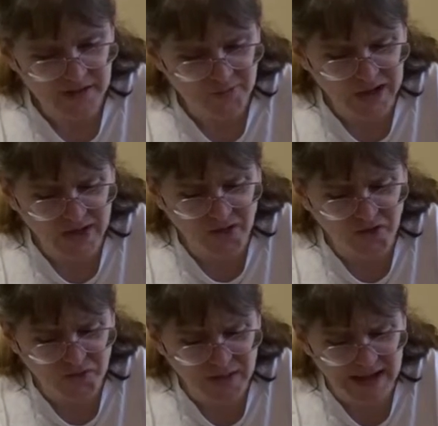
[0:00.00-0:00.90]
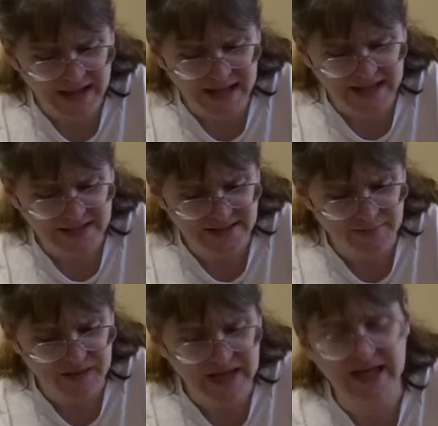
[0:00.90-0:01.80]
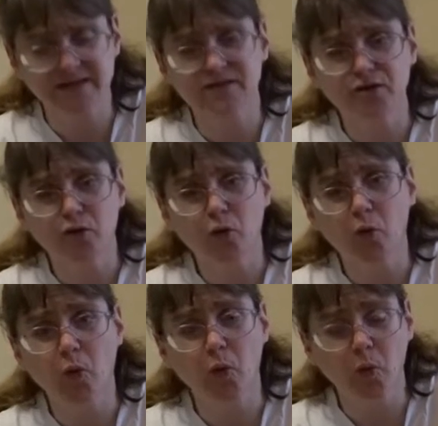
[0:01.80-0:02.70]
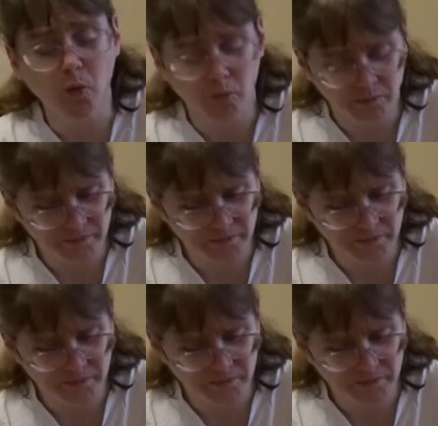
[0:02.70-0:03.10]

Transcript: Right over my head, something asked, "Whoo!"